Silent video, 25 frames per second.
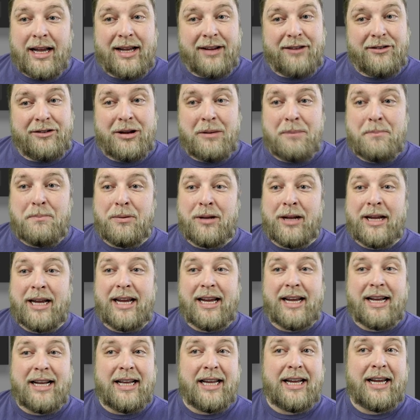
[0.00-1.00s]

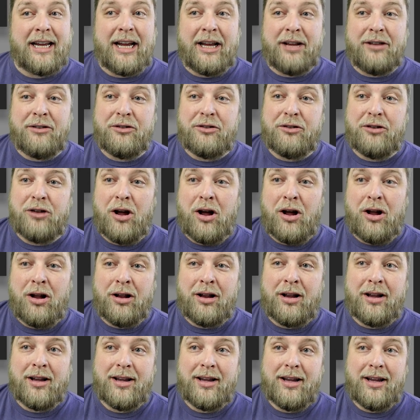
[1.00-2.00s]
Simply click
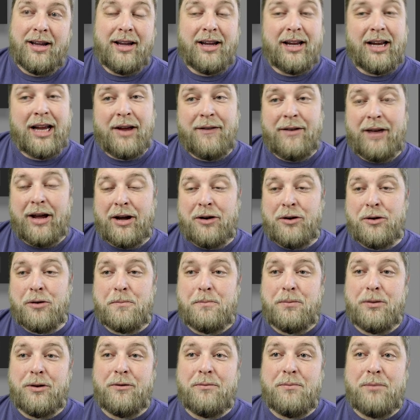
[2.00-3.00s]
Install, give it a
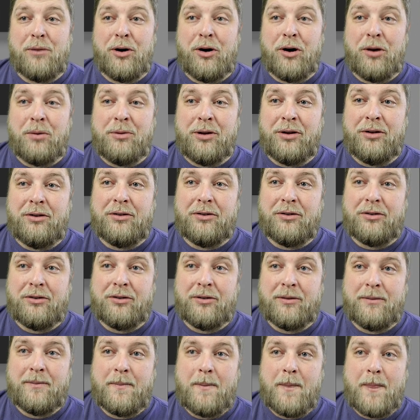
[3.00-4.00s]
couple of
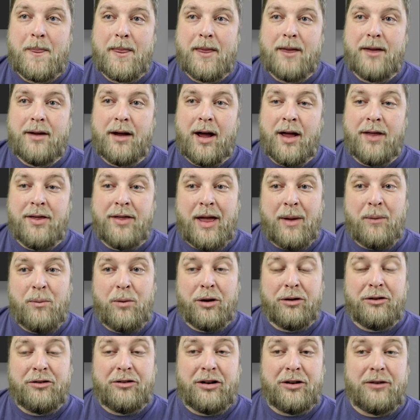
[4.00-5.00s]
moments, and then
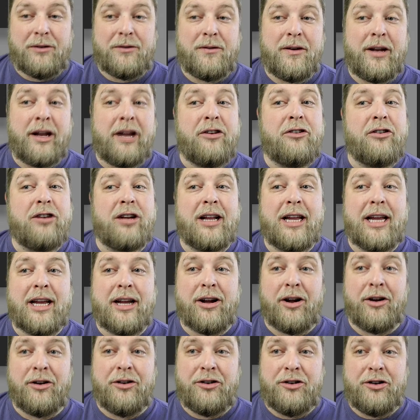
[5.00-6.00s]
once it's finished,
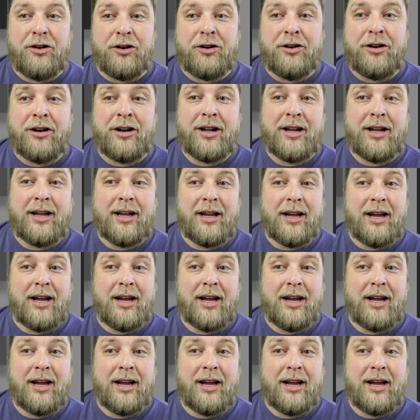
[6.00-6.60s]
click on Done,